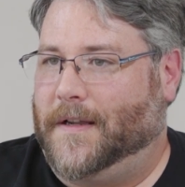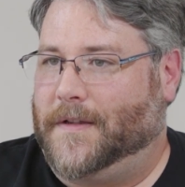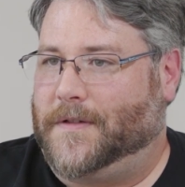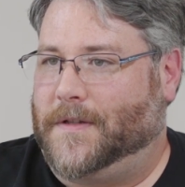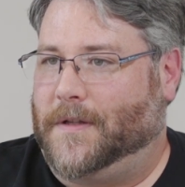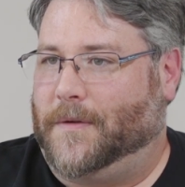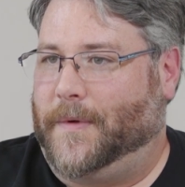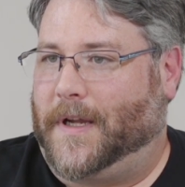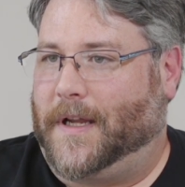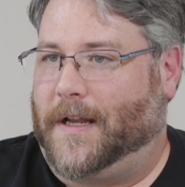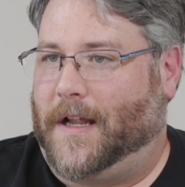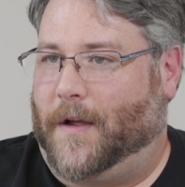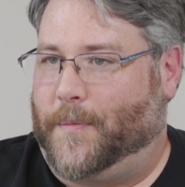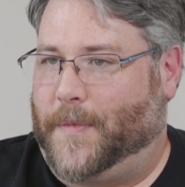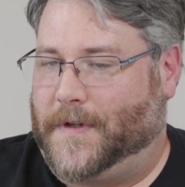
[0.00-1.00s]
so that we could
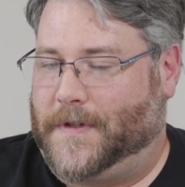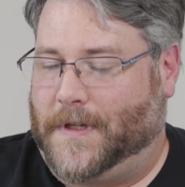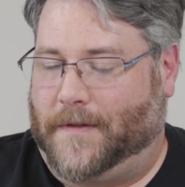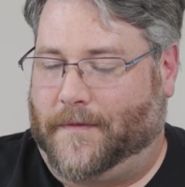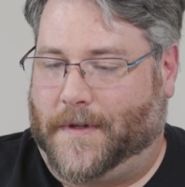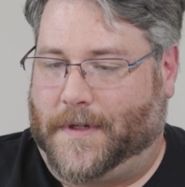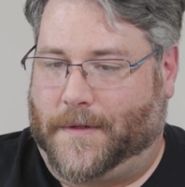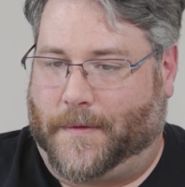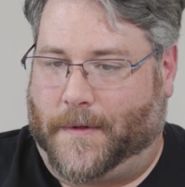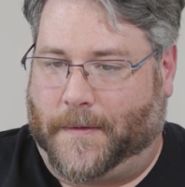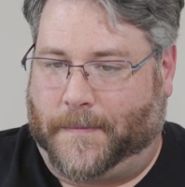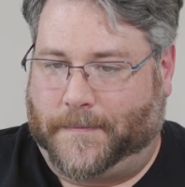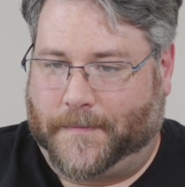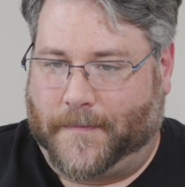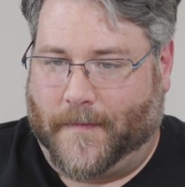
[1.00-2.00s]
help this
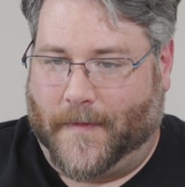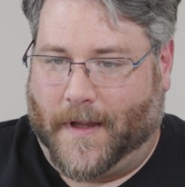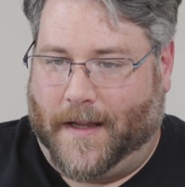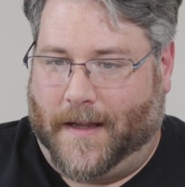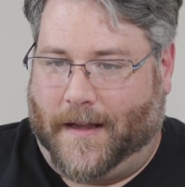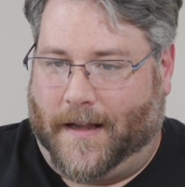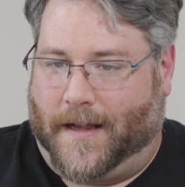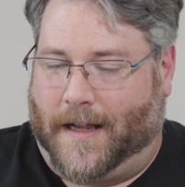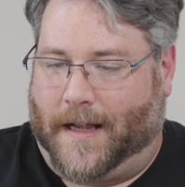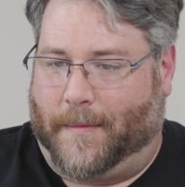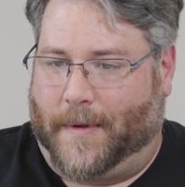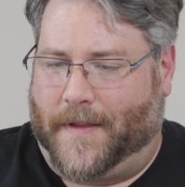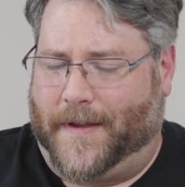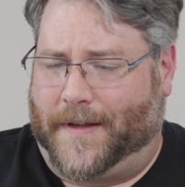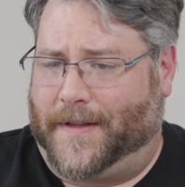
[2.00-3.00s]
individual.
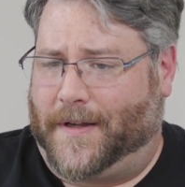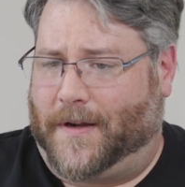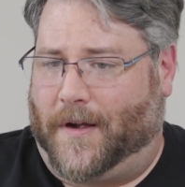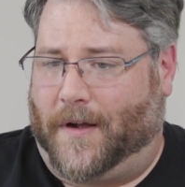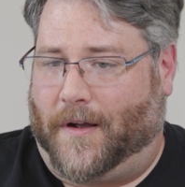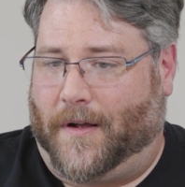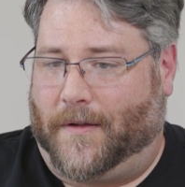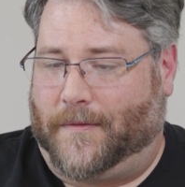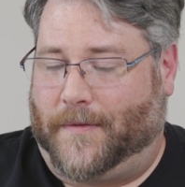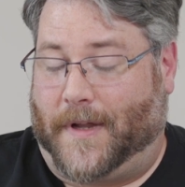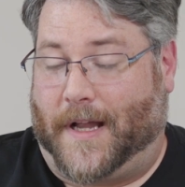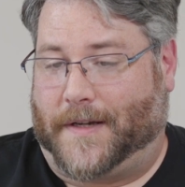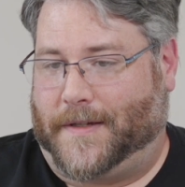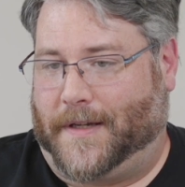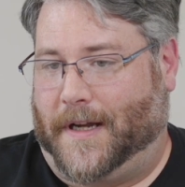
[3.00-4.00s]
I think the call,
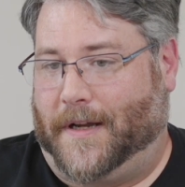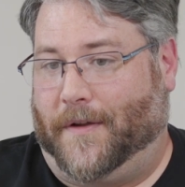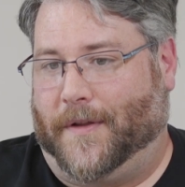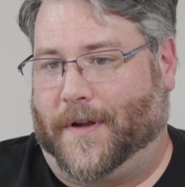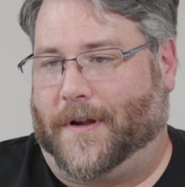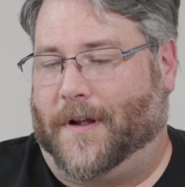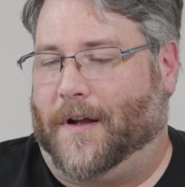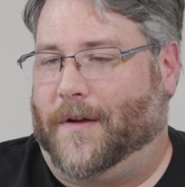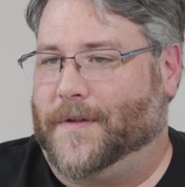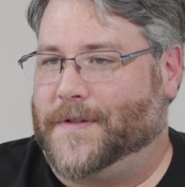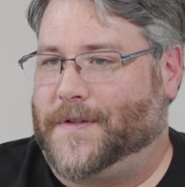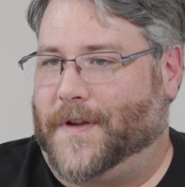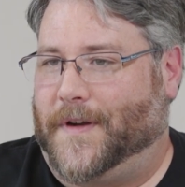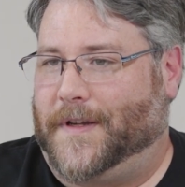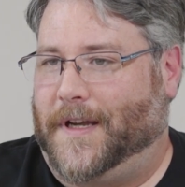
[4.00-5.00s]
well actually I know the call
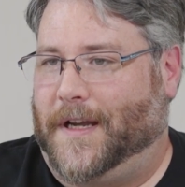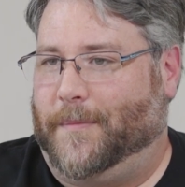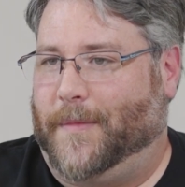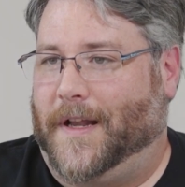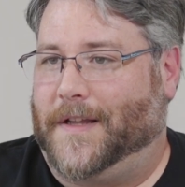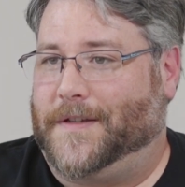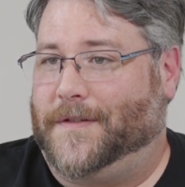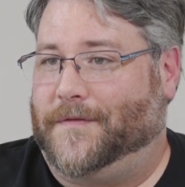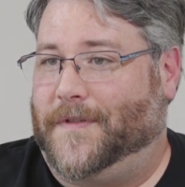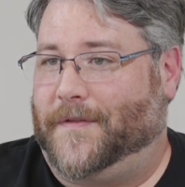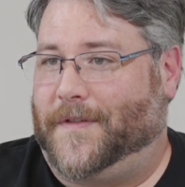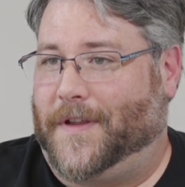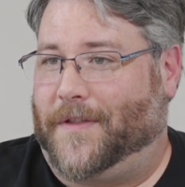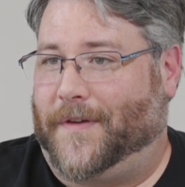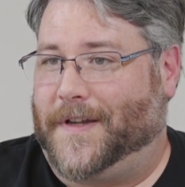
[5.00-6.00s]
was 13 minutes and
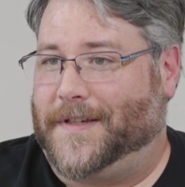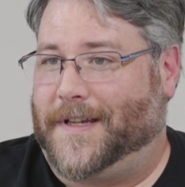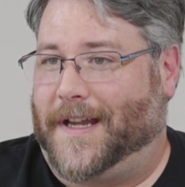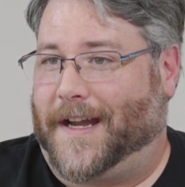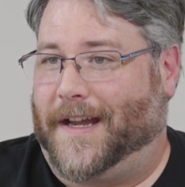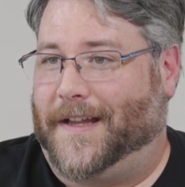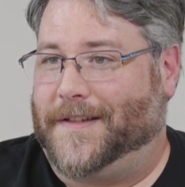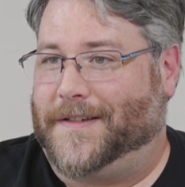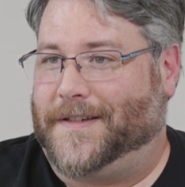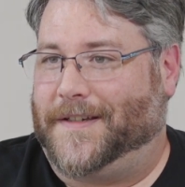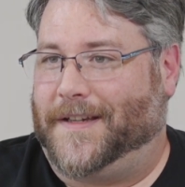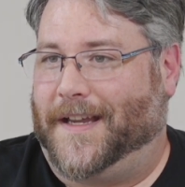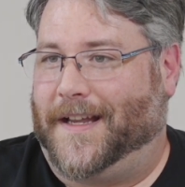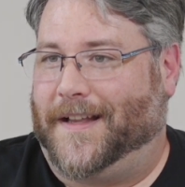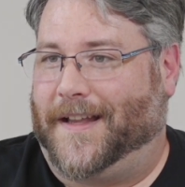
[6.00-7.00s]
53 seconds,
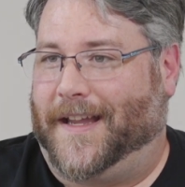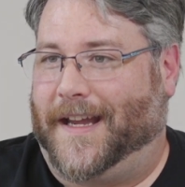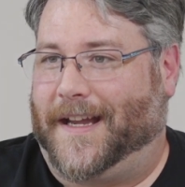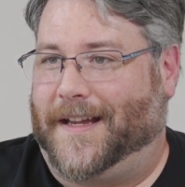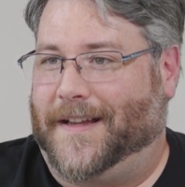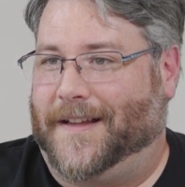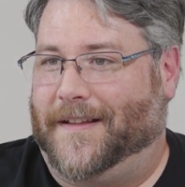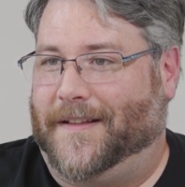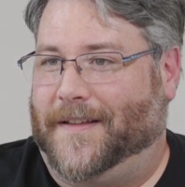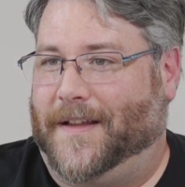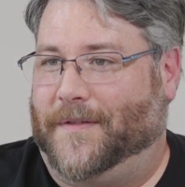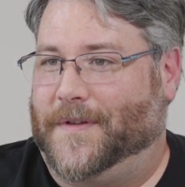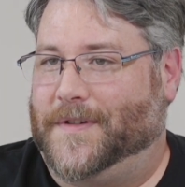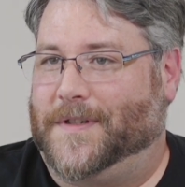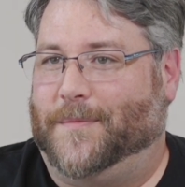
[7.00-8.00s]
and
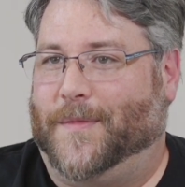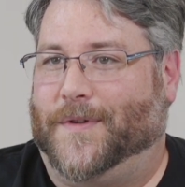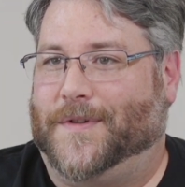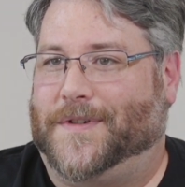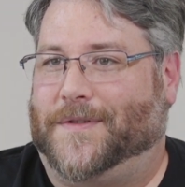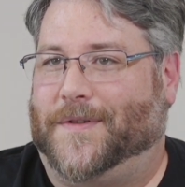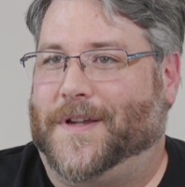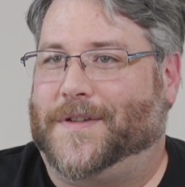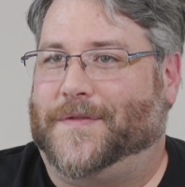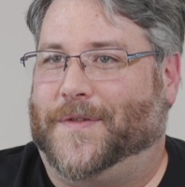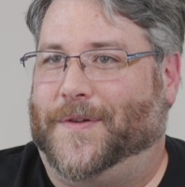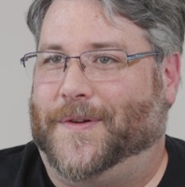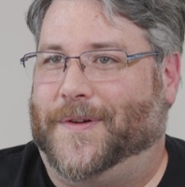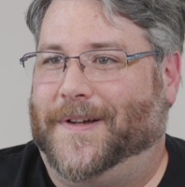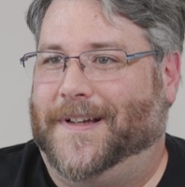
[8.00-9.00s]
that was the most
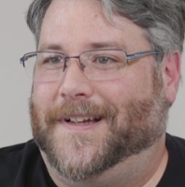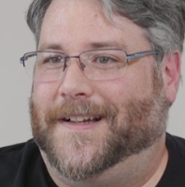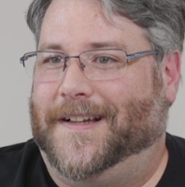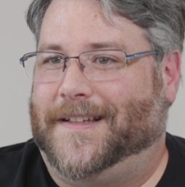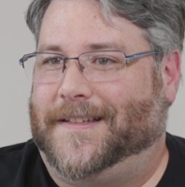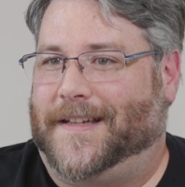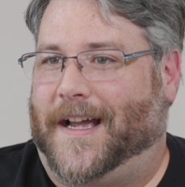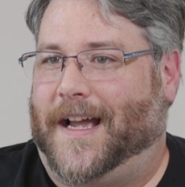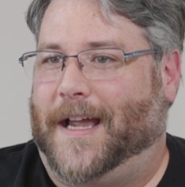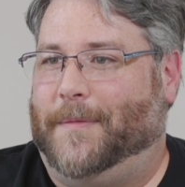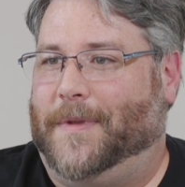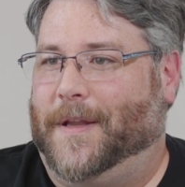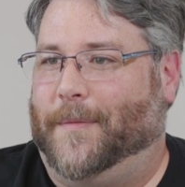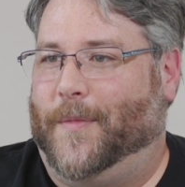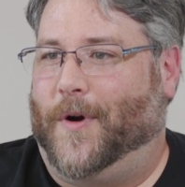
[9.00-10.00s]
stressful time
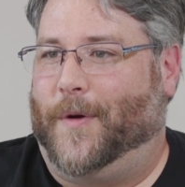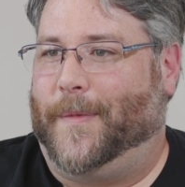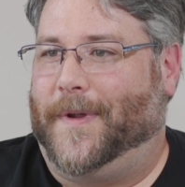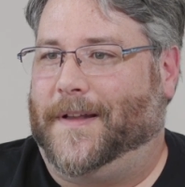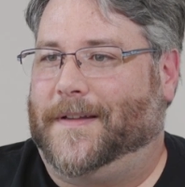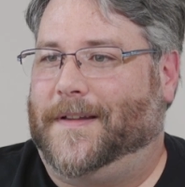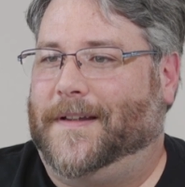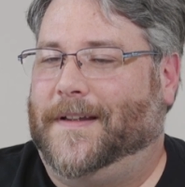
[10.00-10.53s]
in the moment.